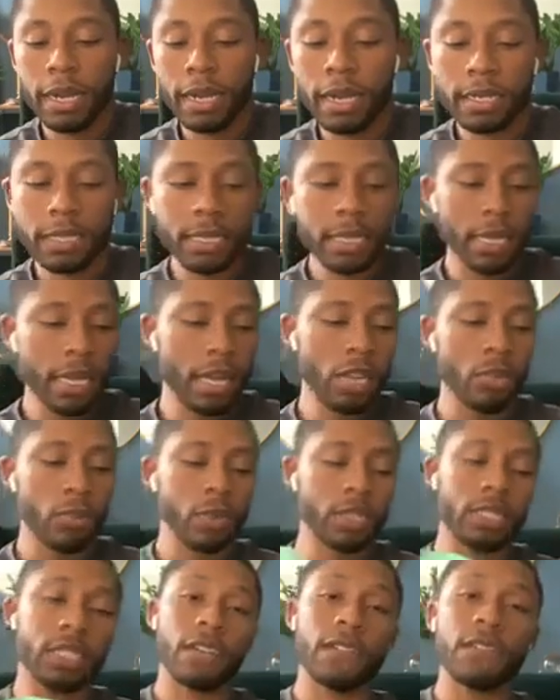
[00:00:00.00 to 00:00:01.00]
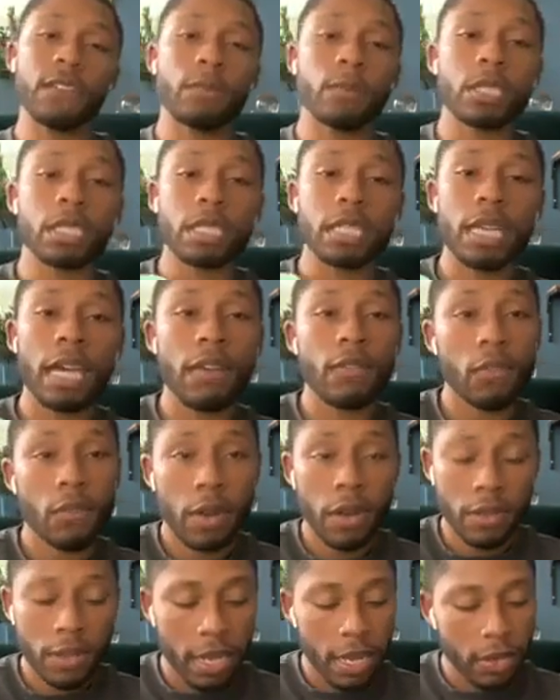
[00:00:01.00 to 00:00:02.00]
together with stuff that we just have
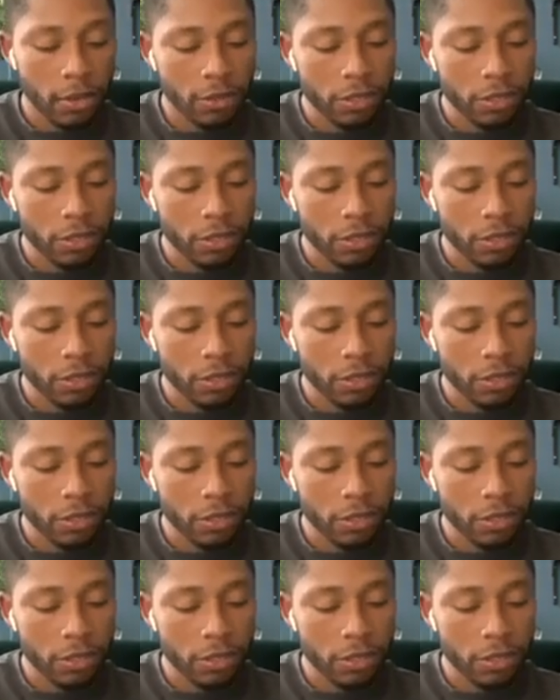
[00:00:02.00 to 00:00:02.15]
around the house.